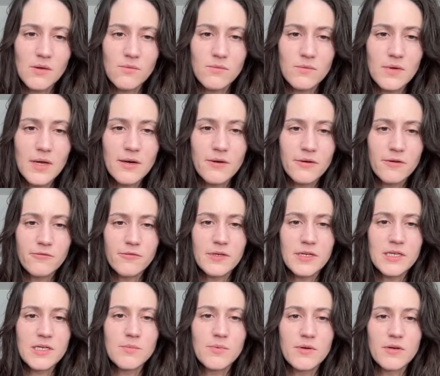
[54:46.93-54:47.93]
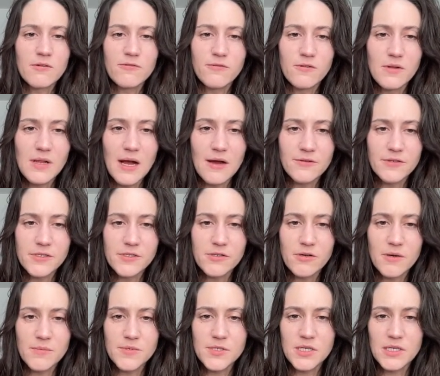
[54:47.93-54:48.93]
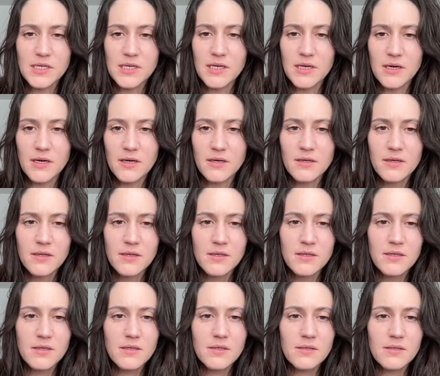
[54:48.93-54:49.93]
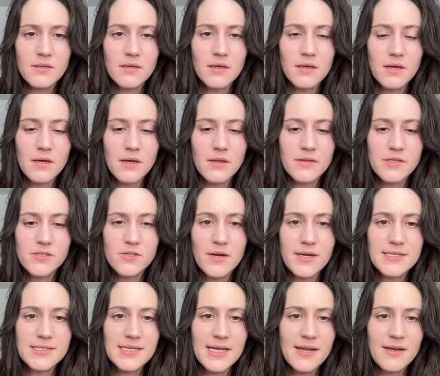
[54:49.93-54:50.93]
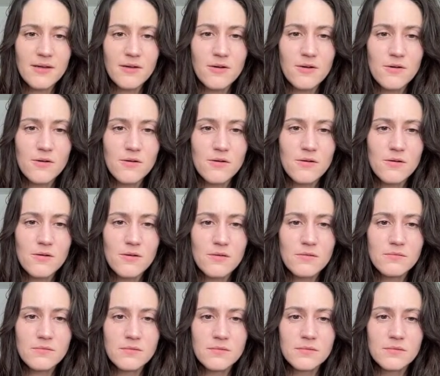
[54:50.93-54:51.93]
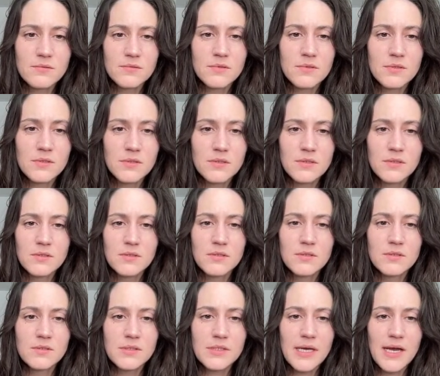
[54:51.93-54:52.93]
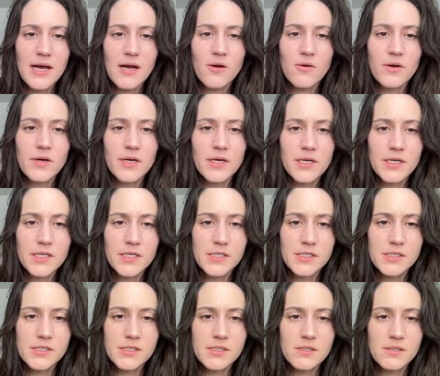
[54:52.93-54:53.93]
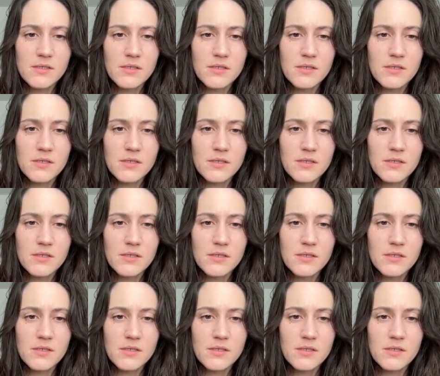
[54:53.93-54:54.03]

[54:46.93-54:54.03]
I don't know if we need to put a full out description here. These are identical towers.